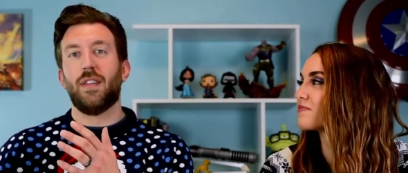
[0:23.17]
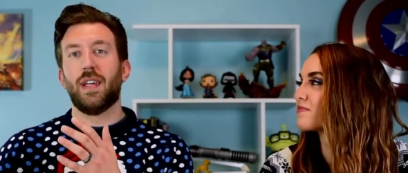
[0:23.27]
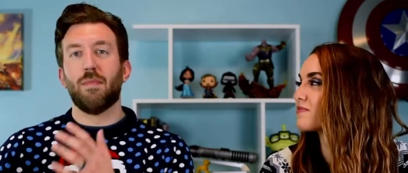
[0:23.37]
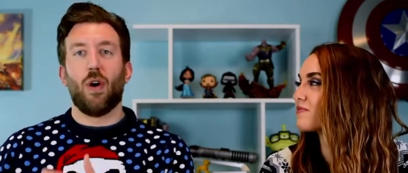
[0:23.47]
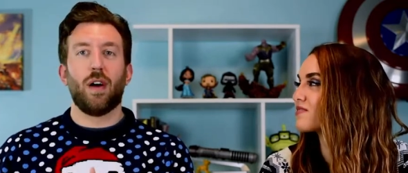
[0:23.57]

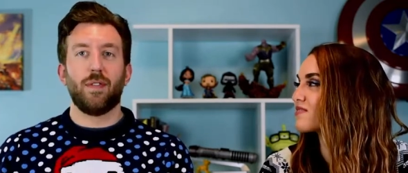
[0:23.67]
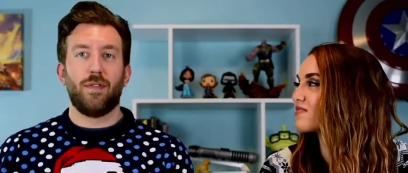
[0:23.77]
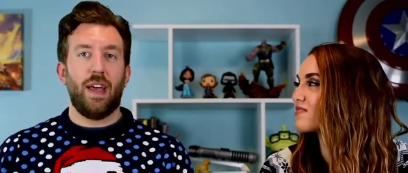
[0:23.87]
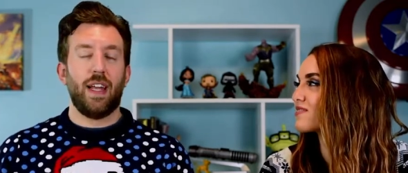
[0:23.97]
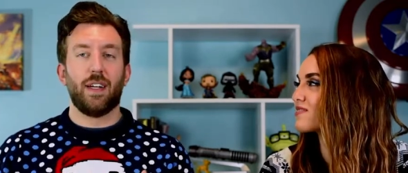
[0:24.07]
Speaker 1: the Marvel
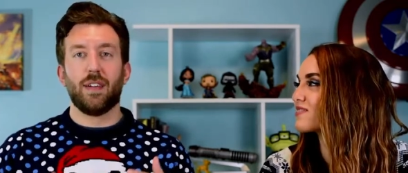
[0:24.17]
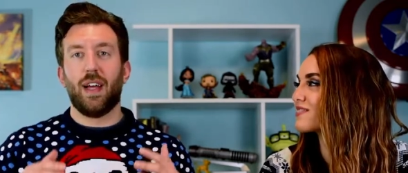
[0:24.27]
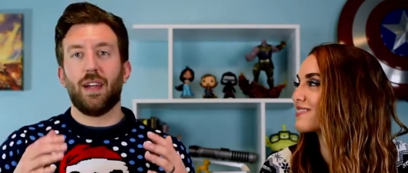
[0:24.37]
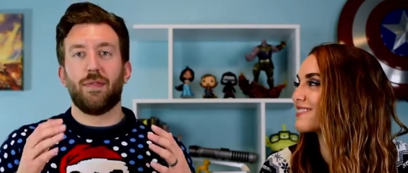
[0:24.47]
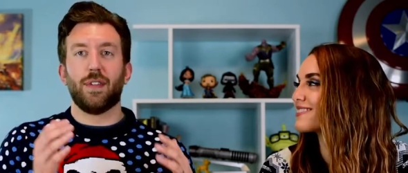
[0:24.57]
fan in your
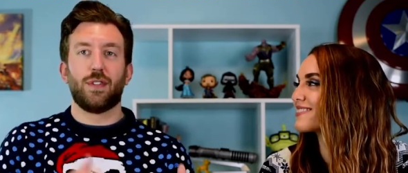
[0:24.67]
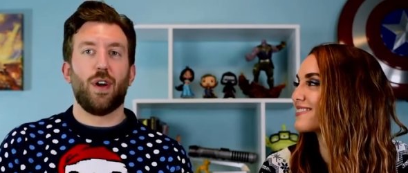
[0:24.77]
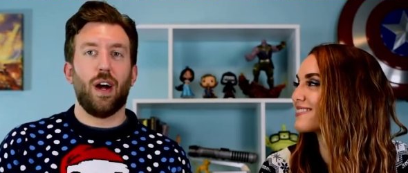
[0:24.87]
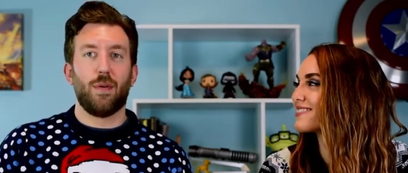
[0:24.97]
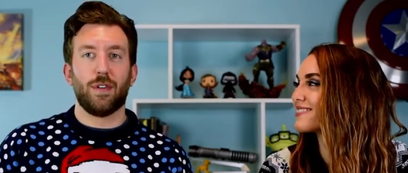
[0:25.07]
life, the
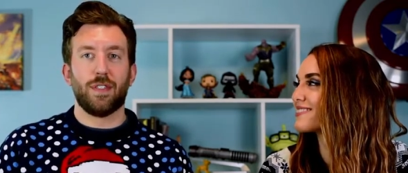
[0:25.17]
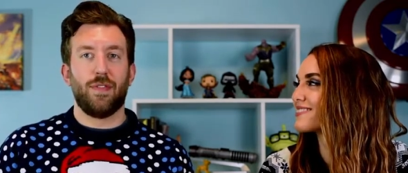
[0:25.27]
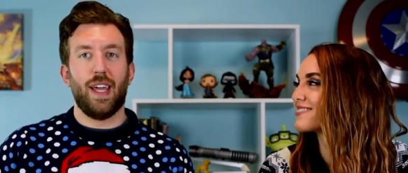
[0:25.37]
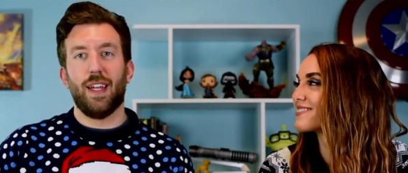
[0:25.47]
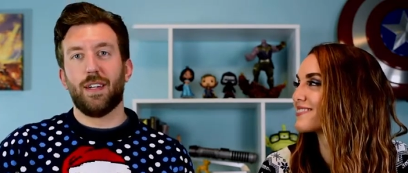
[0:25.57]
Star Wars
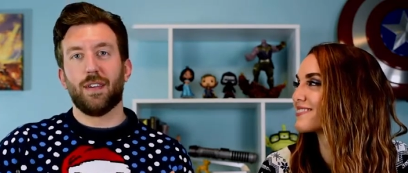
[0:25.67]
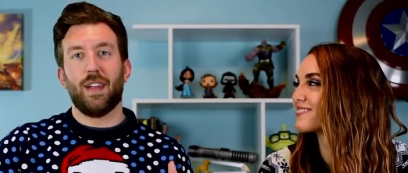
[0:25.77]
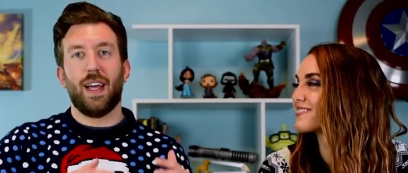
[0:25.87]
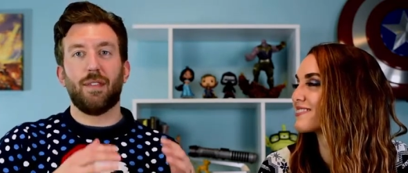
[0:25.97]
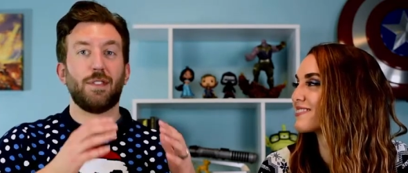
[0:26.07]
fan in your
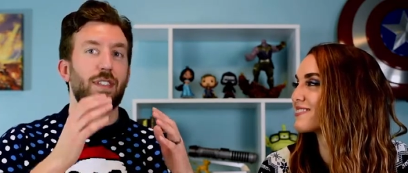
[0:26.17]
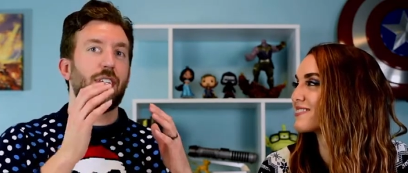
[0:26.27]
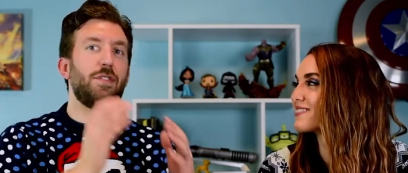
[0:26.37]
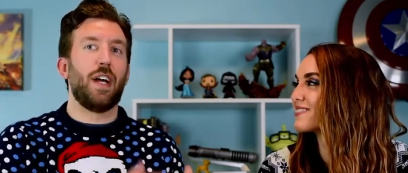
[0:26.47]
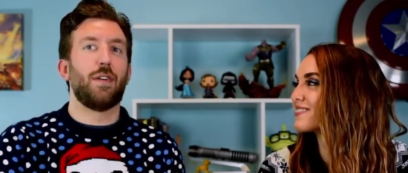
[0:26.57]
life, just a
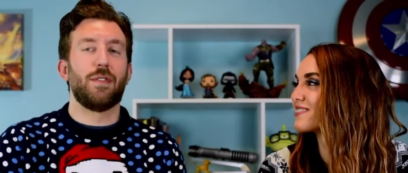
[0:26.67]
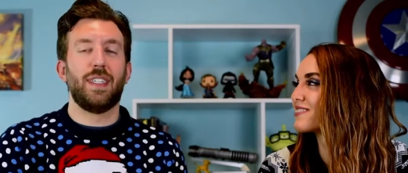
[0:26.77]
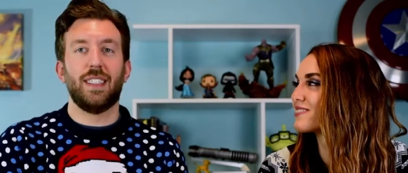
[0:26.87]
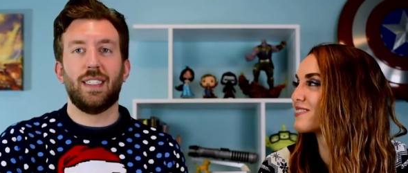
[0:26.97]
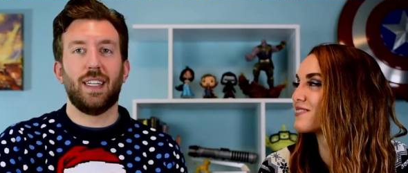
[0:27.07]
general
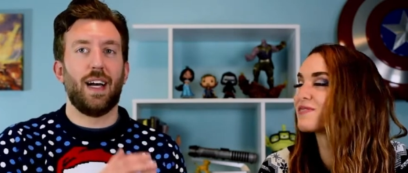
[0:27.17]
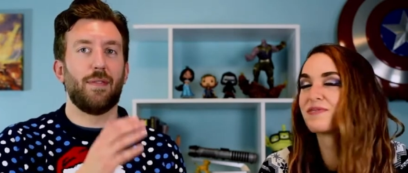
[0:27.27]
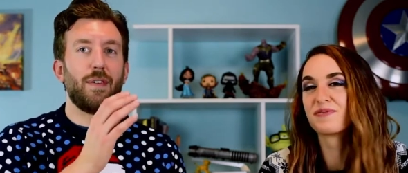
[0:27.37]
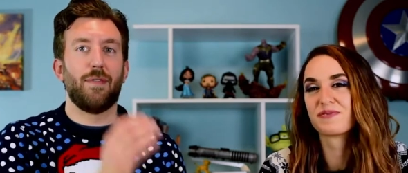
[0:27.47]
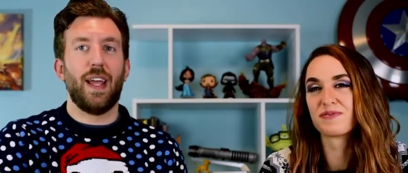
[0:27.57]
Disney
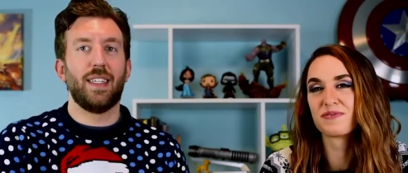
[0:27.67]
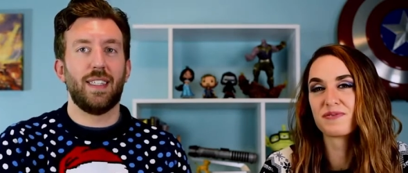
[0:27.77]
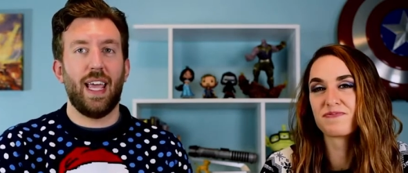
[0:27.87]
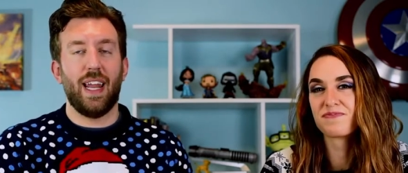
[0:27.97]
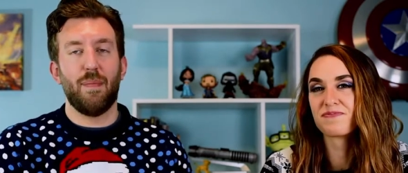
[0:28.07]
lover, fans of
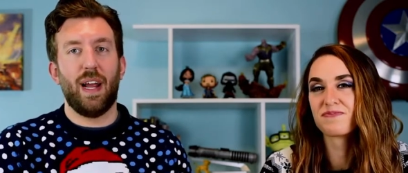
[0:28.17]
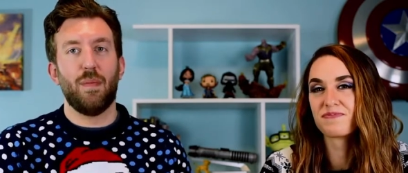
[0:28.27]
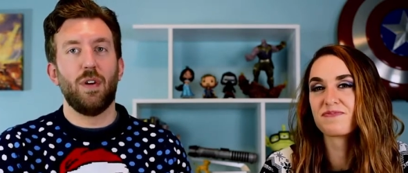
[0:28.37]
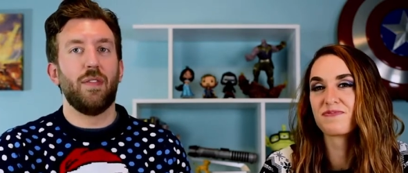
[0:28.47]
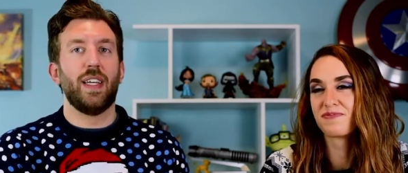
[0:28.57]
the animated
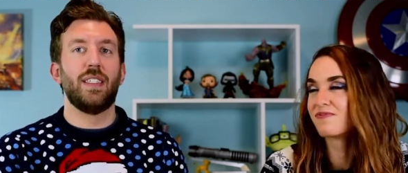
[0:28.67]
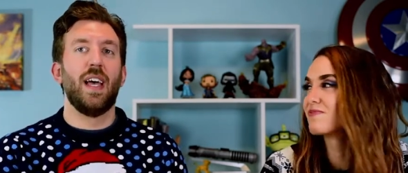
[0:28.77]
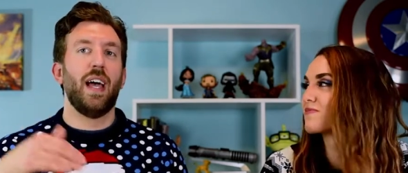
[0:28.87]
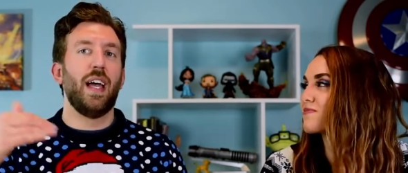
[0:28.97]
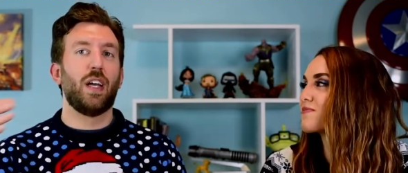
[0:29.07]
movies,
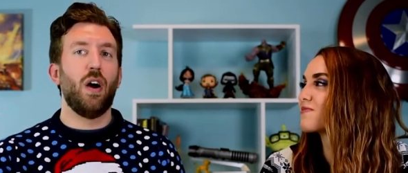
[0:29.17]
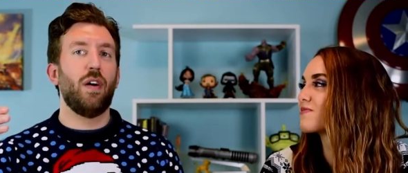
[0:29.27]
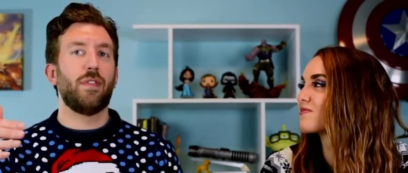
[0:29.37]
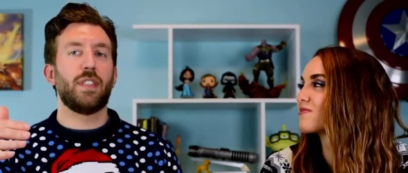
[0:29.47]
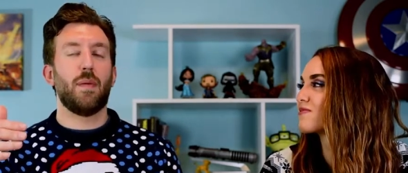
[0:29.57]
and go
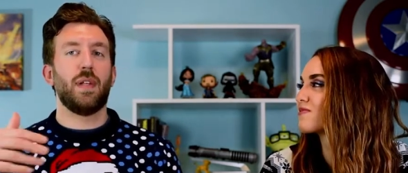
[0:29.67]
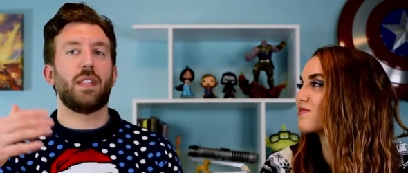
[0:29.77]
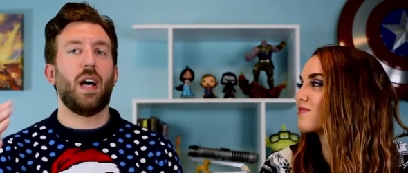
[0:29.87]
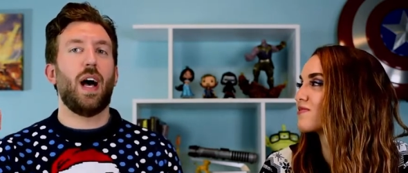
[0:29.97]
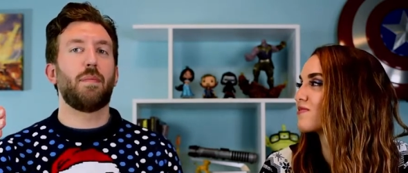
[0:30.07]
over some of the
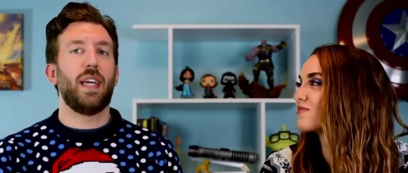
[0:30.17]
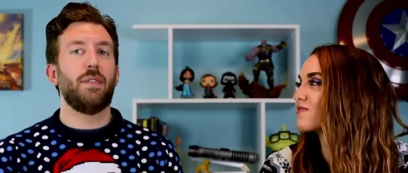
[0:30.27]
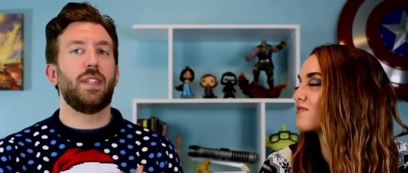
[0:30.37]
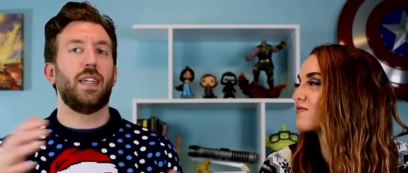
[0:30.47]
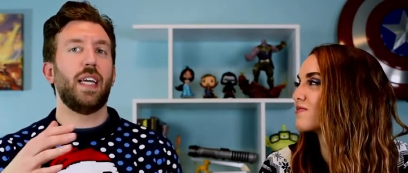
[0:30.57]
top
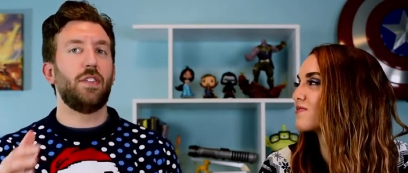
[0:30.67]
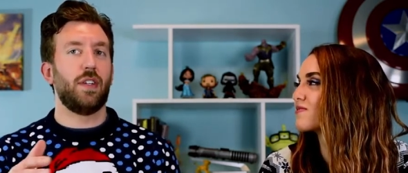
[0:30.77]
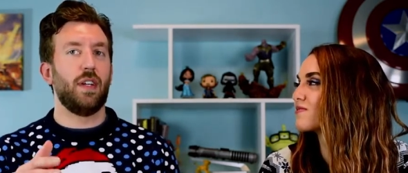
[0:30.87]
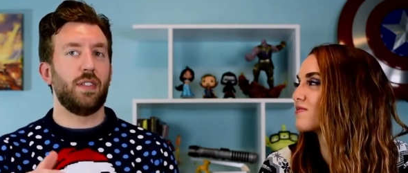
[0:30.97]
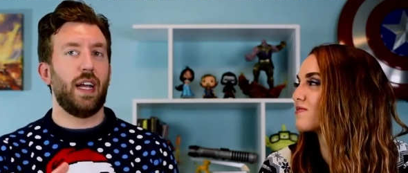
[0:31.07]
gifts in each of
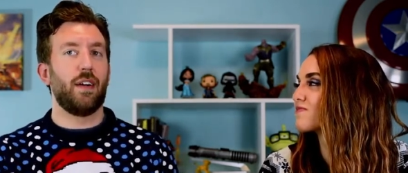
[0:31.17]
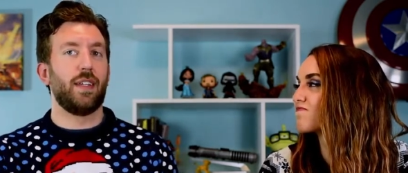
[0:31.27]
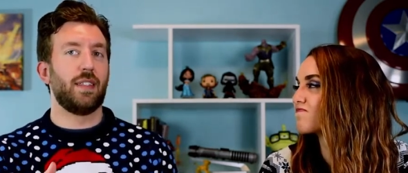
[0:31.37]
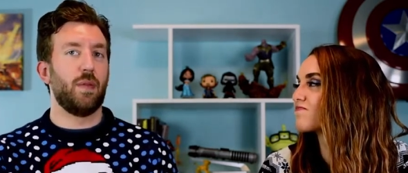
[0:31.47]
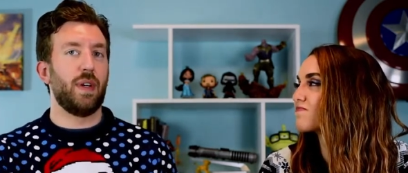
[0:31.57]
those
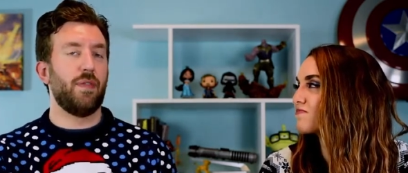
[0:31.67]
areas that we